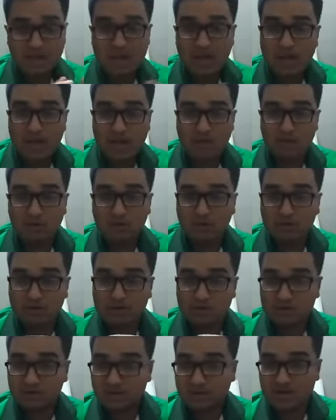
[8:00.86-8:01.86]
Among
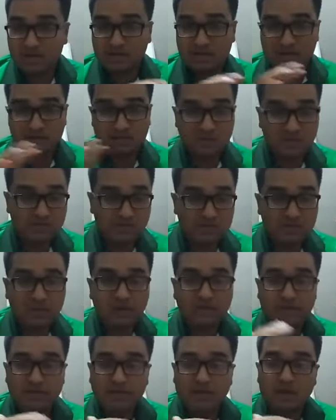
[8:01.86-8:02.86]
the
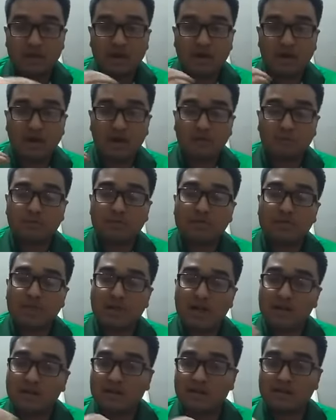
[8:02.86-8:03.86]
350,
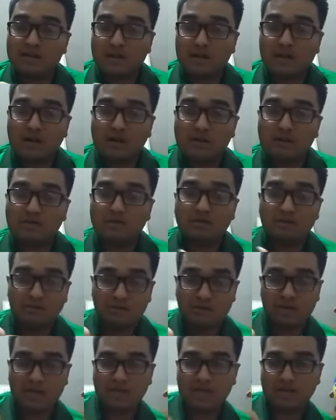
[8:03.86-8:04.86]
300 are
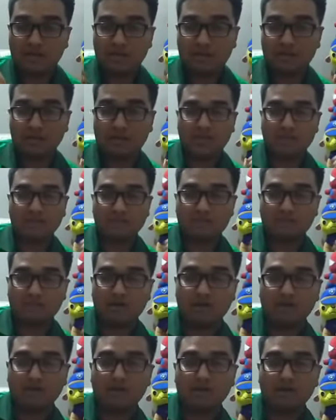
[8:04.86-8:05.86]
directly elected
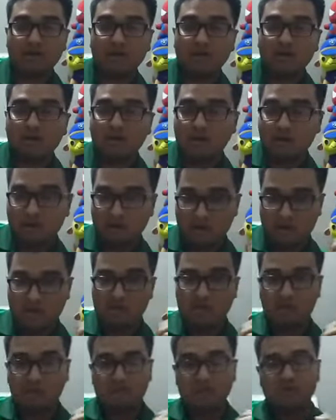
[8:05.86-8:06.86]
by the
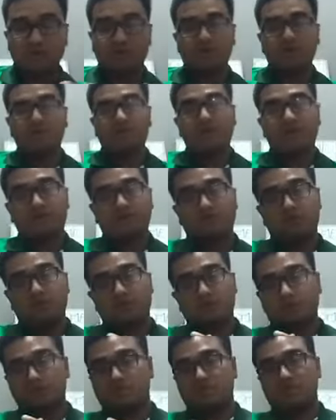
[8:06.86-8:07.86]
common people, by the
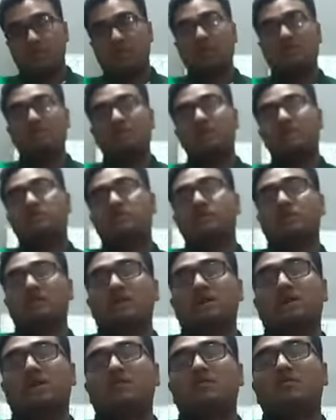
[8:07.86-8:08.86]
voters, and 50
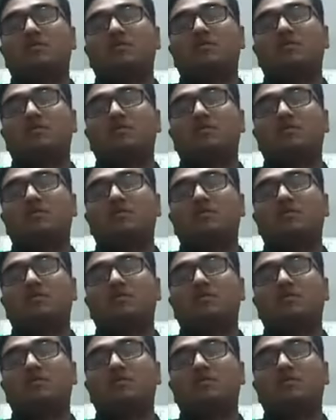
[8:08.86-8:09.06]
are